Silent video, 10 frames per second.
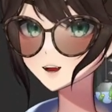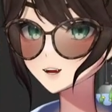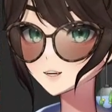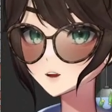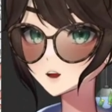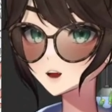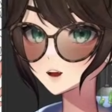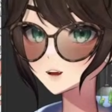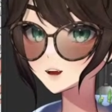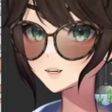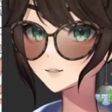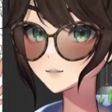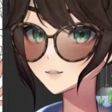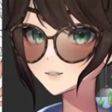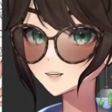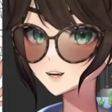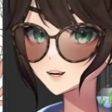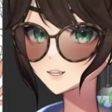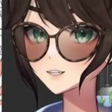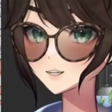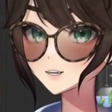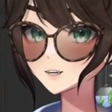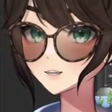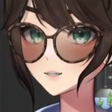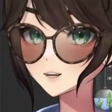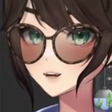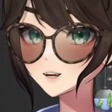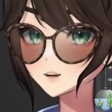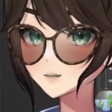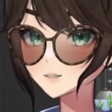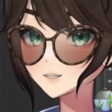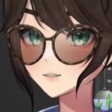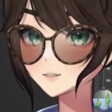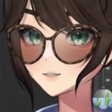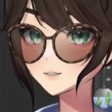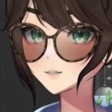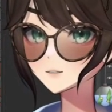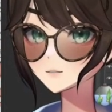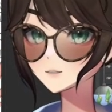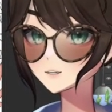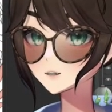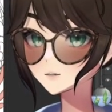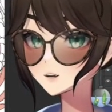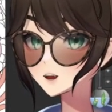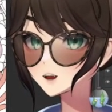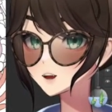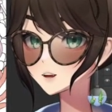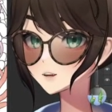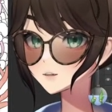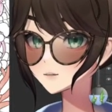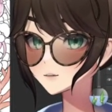more like just learning how to use clip for different stuff kind of guys.